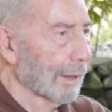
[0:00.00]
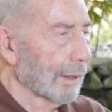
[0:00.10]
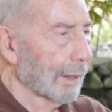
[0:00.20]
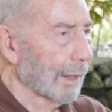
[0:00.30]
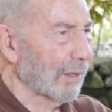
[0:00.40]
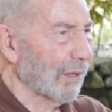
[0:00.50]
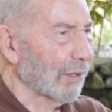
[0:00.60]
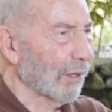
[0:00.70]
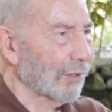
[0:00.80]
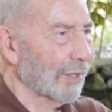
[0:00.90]
and
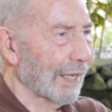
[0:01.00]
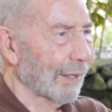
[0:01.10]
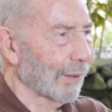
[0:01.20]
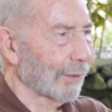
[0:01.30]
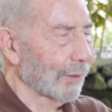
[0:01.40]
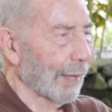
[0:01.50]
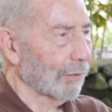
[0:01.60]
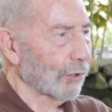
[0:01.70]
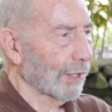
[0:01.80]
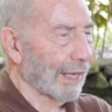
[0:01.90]
not say, "Oh, you haven't
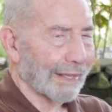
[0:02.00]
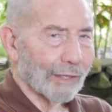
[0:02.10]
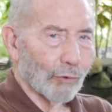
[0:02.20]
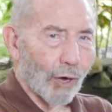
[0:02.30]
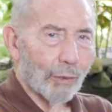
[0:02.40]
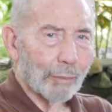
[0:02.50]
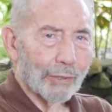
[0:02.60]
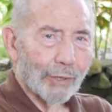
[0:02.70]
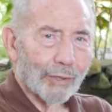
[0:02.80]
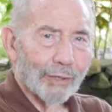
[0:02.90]
done anything wrong," but
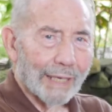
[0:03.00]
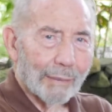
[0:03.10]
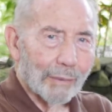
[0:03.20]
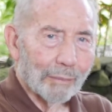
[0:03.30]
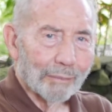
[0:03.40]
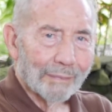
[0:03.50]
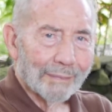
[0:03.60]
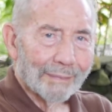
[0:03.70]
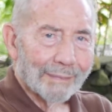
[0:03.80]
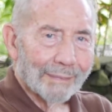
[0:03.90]
not condemn them.
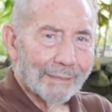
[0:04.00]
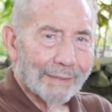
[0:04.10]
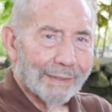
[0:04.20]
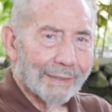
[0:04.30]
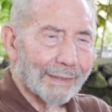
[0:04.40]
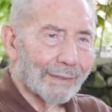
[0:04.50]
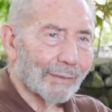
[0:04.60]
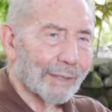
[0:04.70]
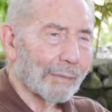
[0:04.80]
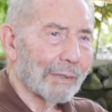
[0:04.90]
You know
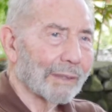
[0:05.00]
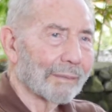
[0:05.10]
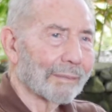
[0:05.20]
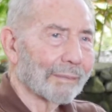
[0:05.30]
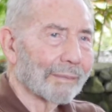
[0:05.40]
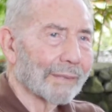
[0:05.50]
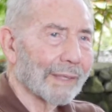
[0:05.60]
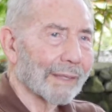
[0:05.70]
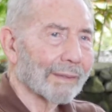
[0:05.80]
what I mean? Yeah.